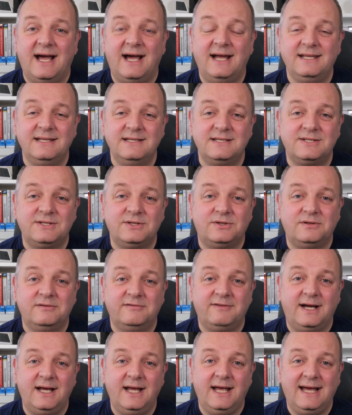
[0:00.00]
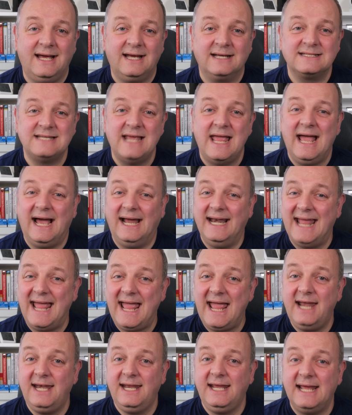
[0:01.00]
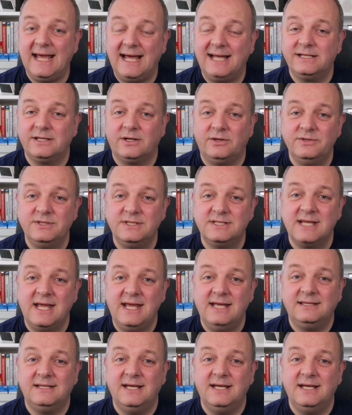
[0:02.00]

I'd installed via HACS and any add-ons